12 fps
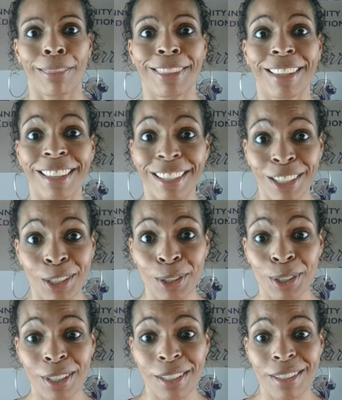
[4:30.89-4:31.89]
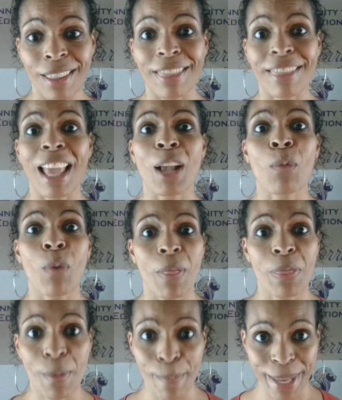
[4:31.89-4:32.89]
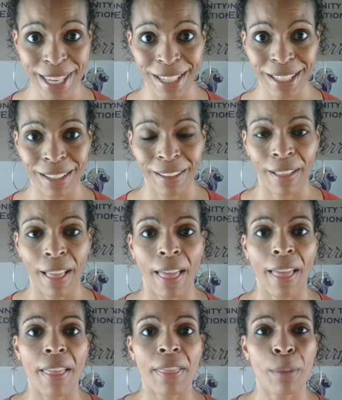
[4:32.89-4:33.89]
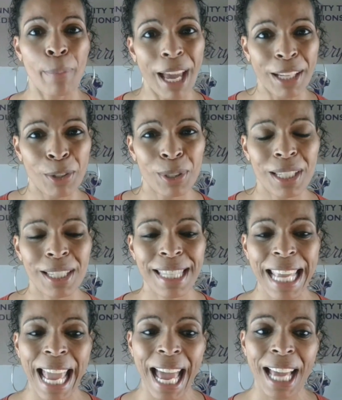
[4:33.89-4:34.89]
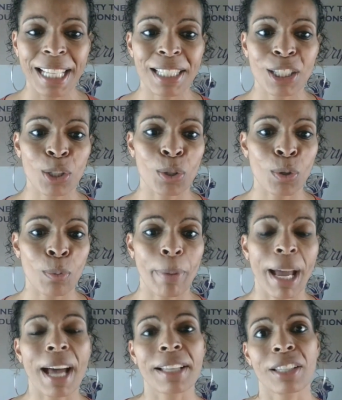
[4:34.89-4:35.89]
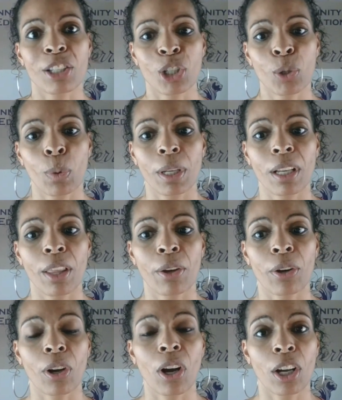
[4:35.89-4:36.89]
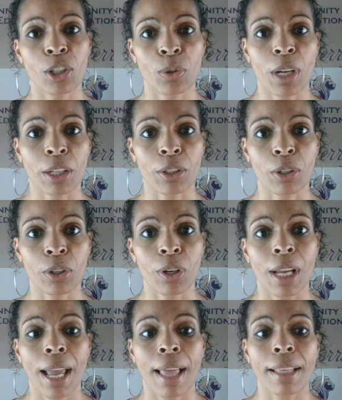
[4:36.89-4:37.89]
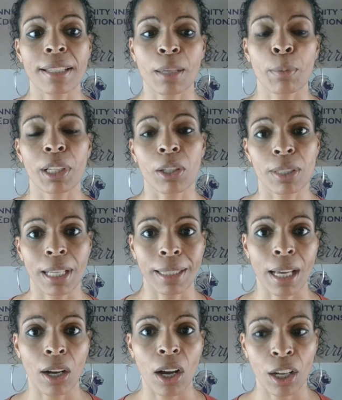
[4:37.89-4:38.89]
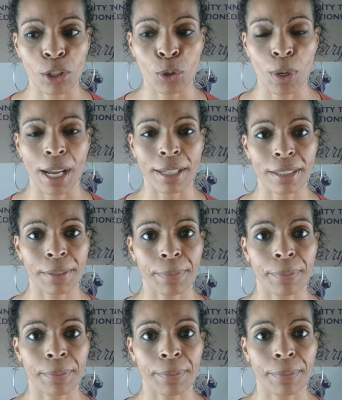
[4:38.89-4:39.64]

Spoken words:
The good news is they won the bid. The bad news is they had to pass it to another contractor and let someone else take that contract.